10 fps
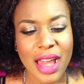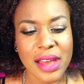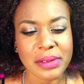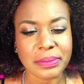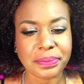
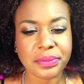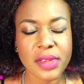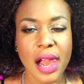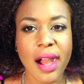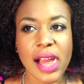Um,
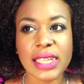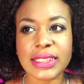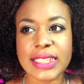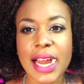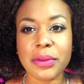
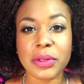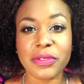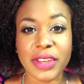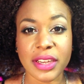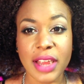I
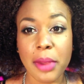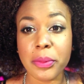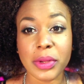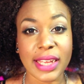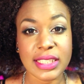will I
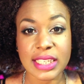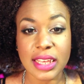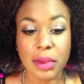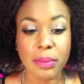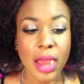will get to
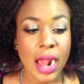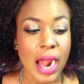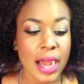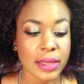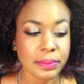them.
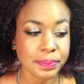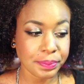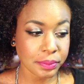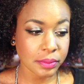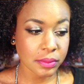Um,
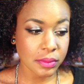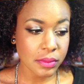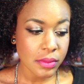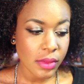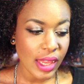
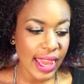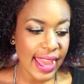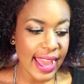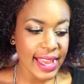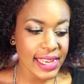
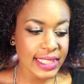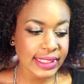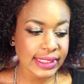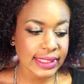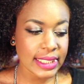
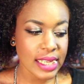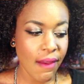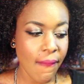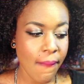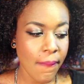and